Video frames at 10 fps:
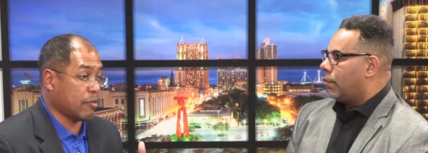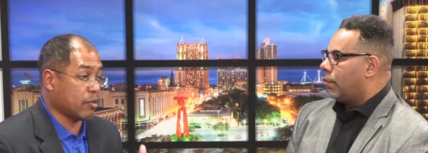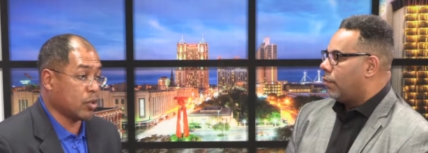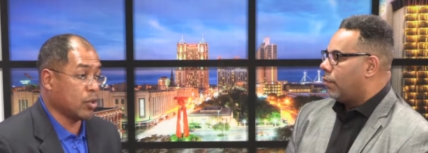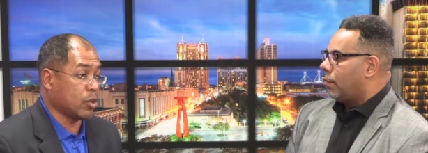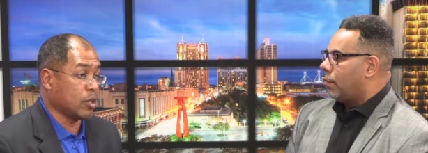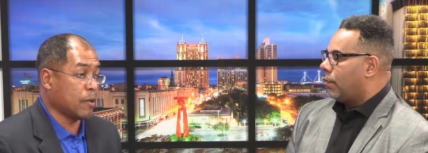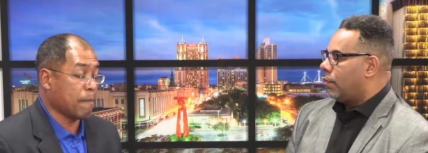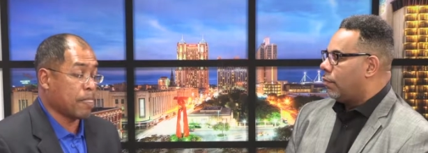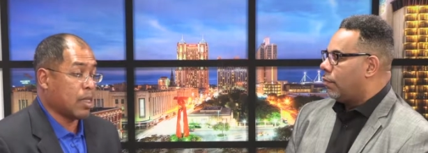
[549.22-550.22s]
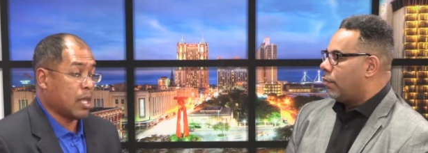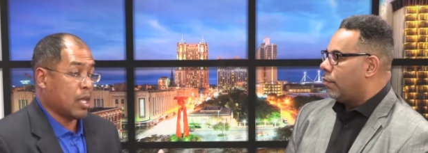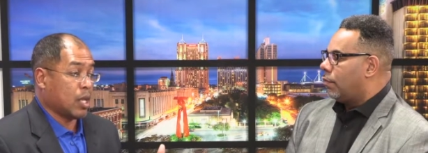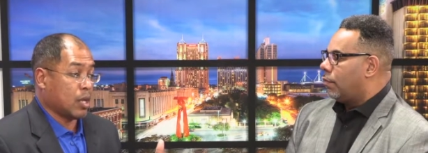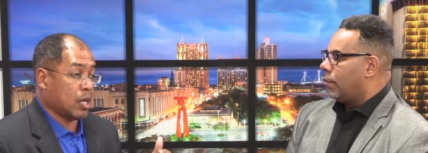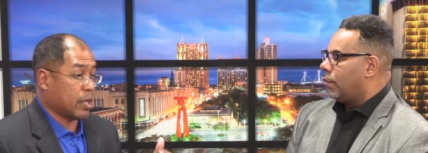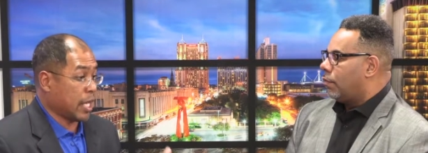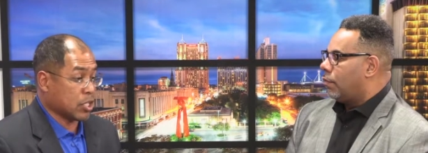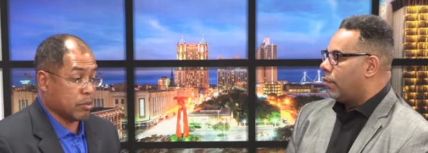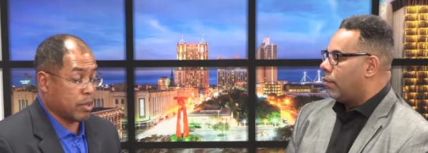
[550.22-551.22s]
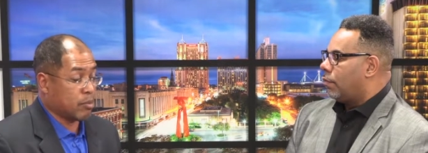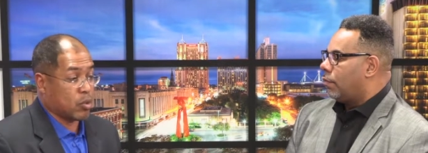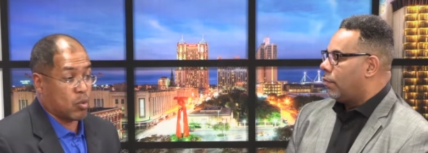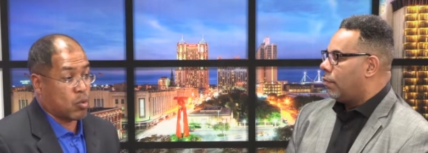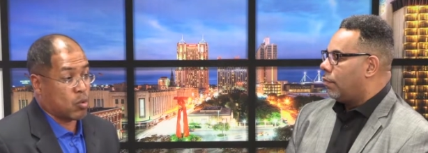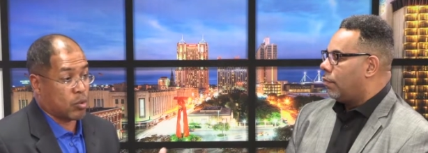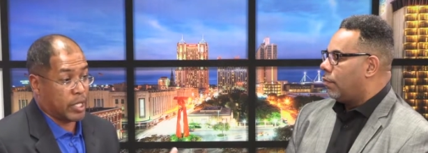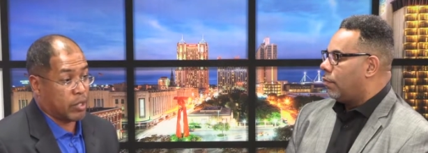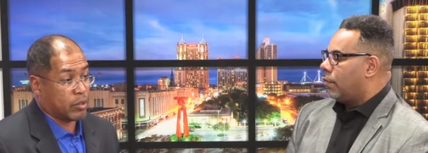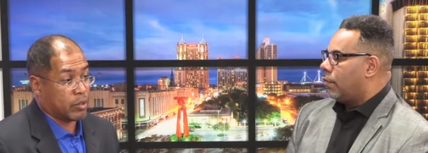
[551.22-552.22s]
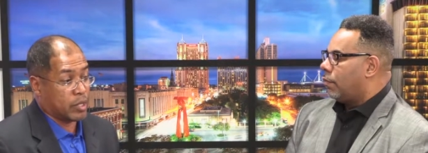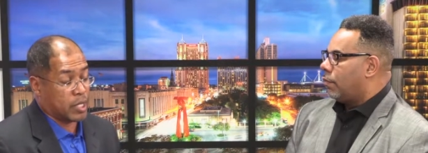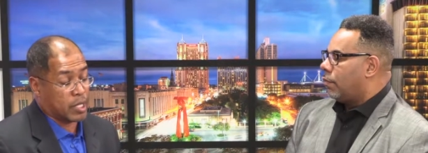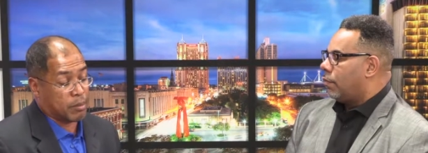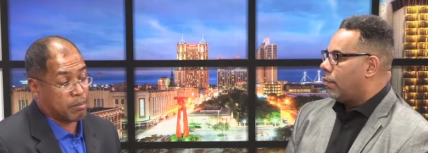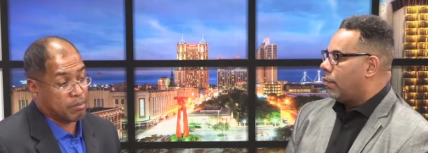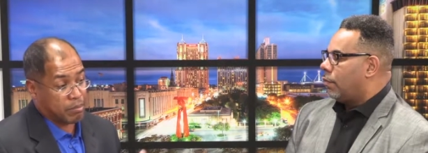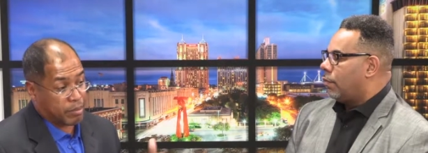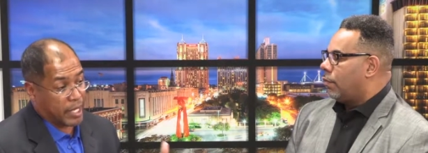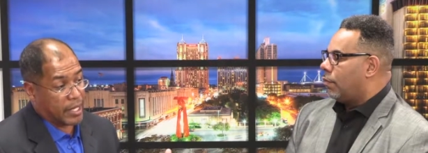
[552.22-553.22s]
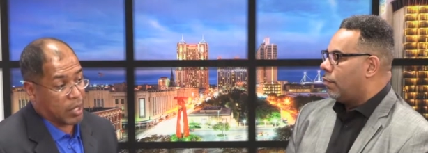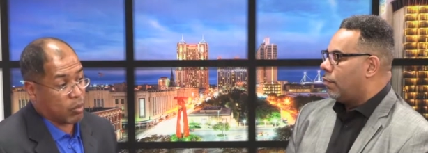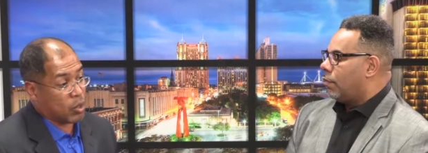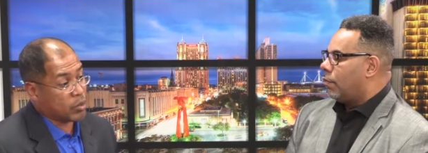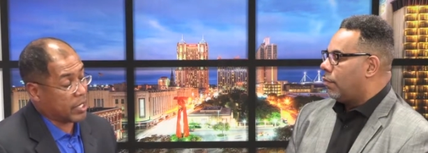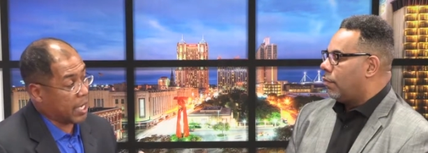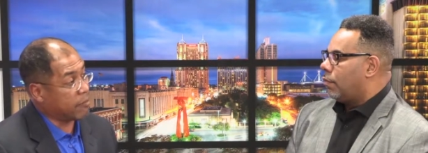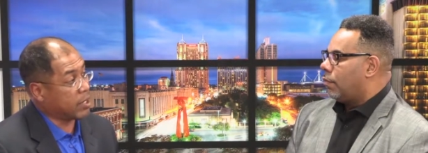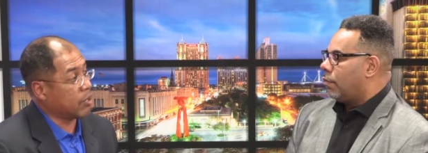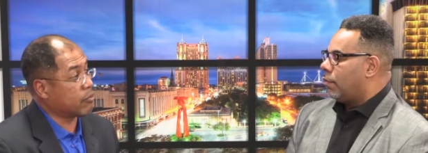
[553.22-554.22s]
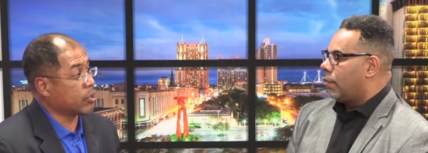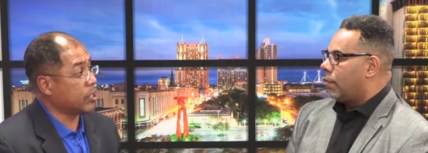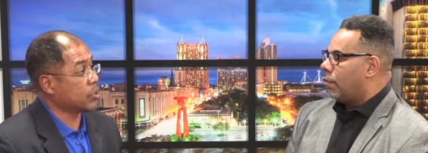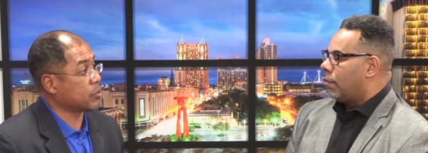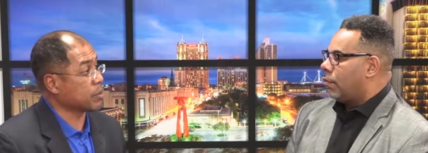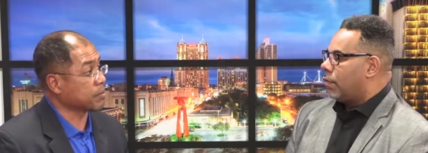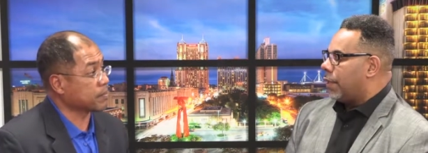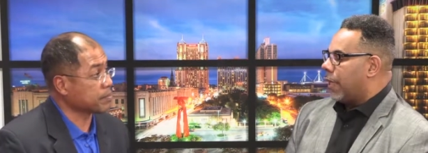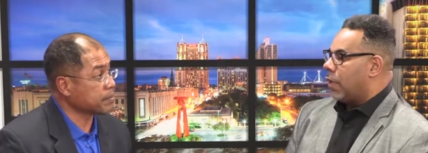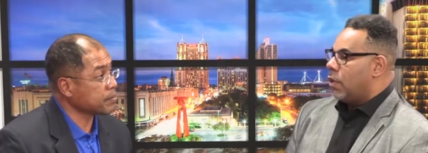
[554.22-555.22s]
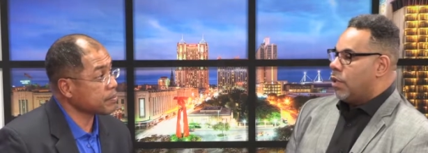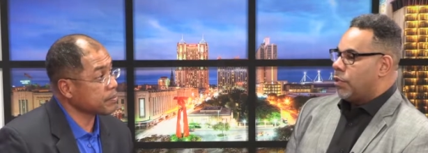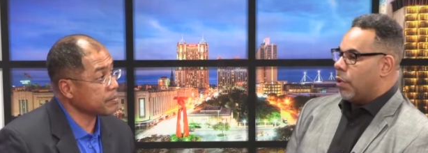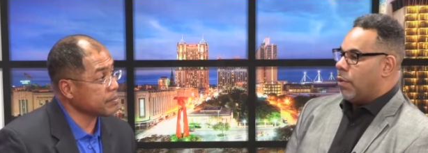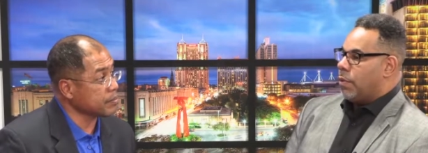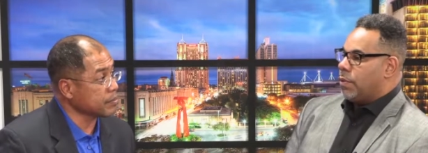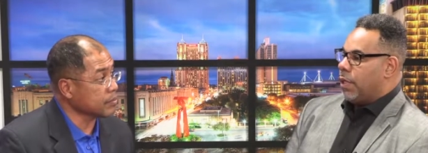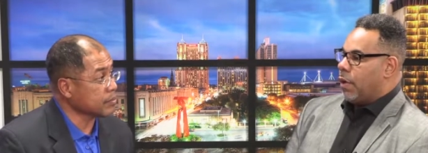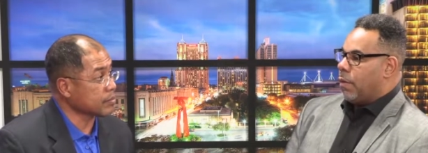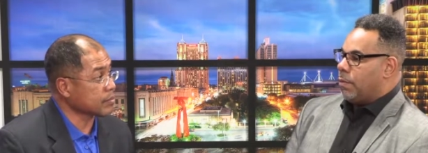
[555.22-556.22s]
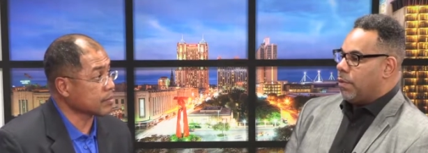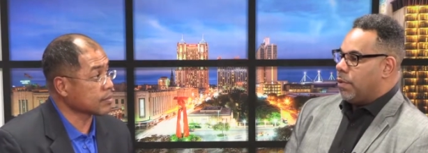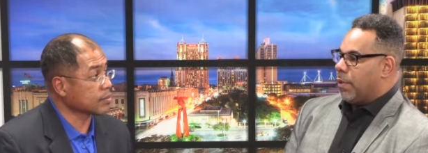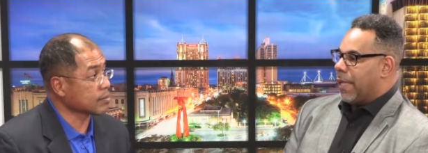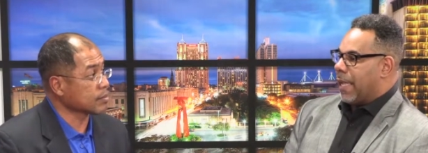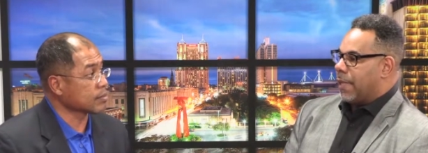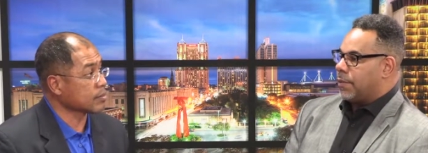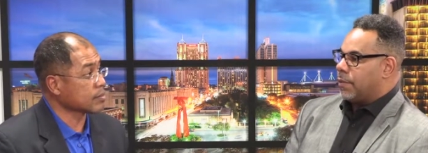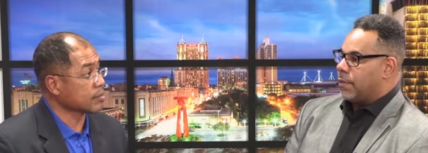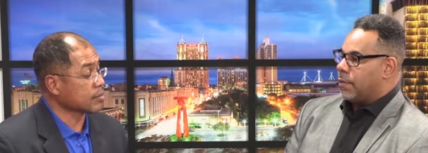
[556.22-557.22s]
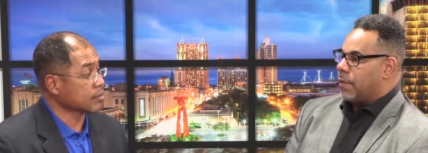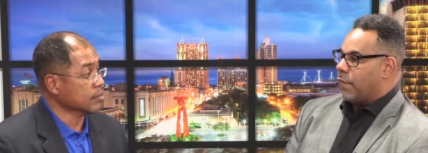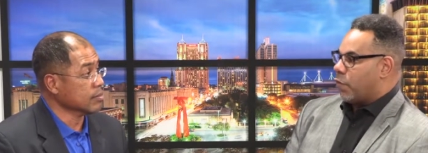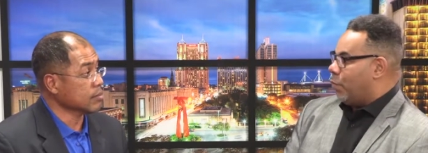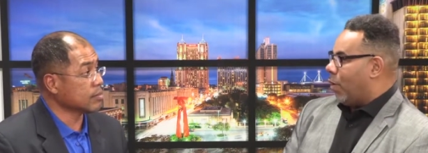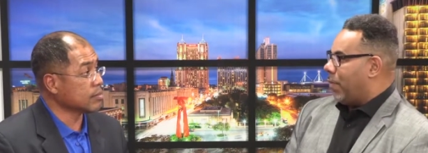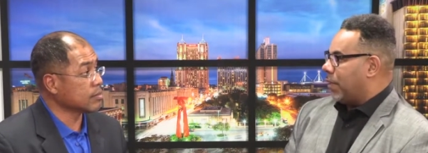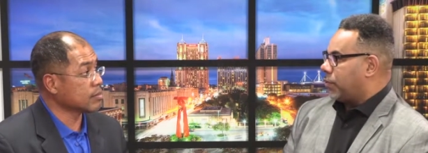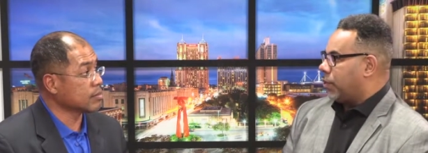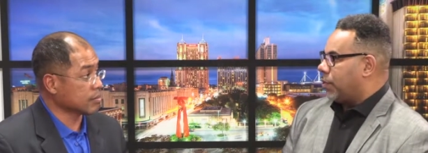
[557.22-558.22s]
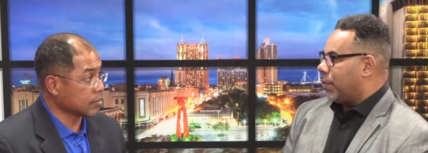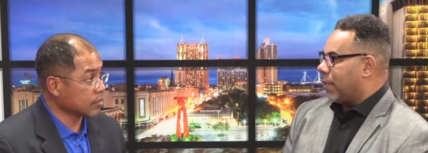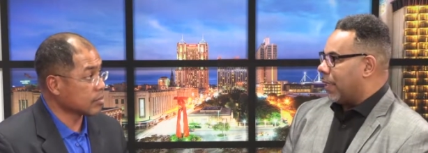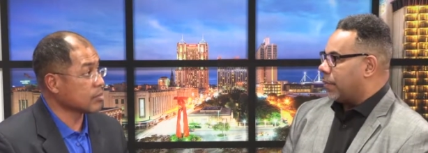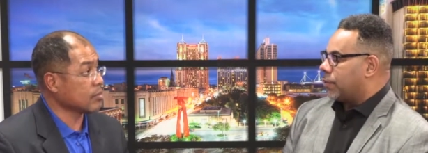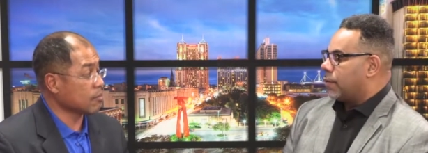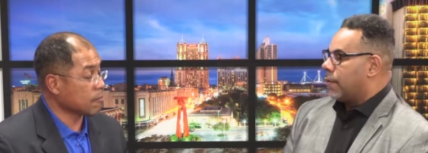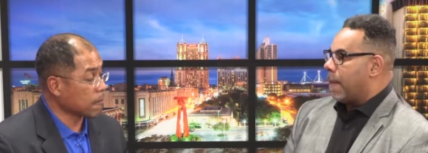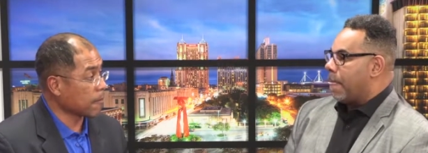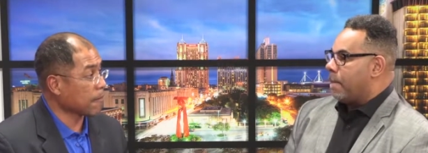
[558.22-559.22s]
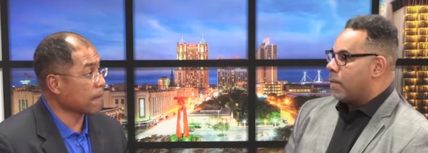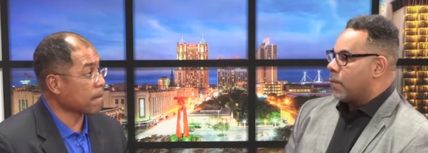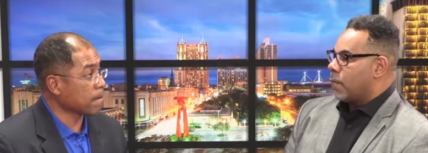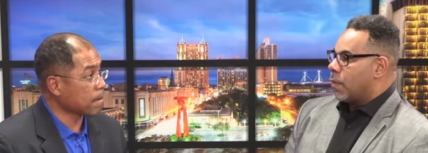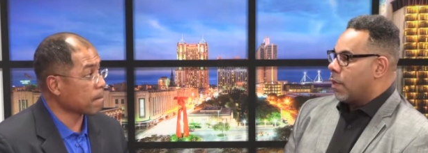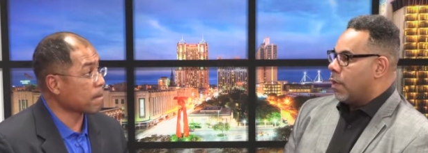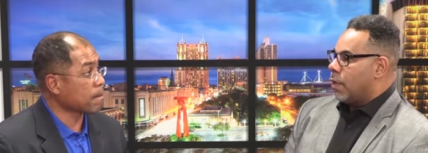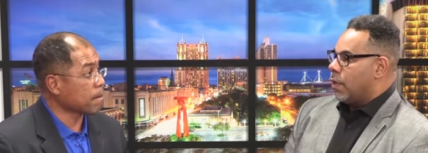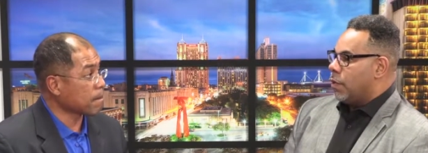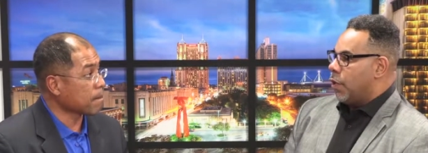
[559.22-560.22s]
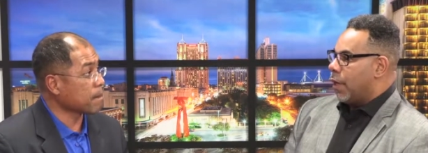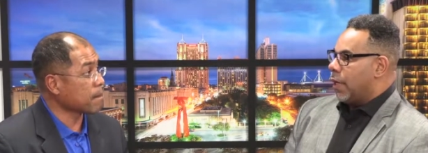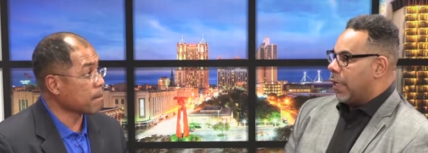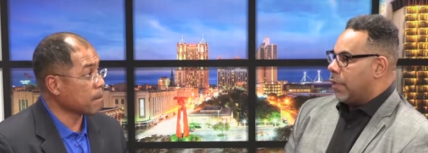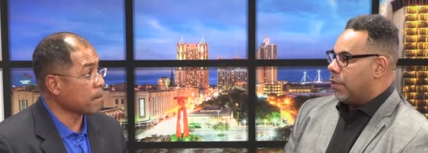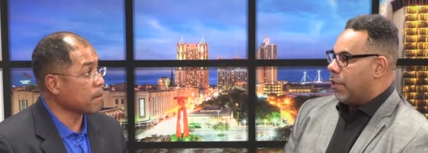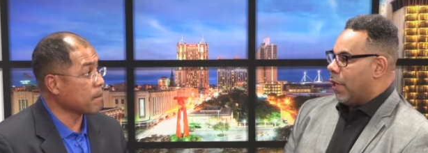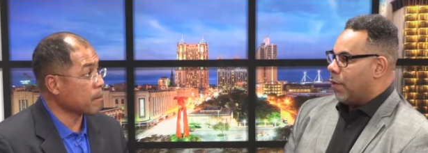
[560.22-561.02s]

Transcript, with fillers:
Speaker 1: you have a good uh, council member or leader um, playing that role to advocate for the district.
Speaker 2: Yeah. So you know you got a few more months to do this. You're gonna, you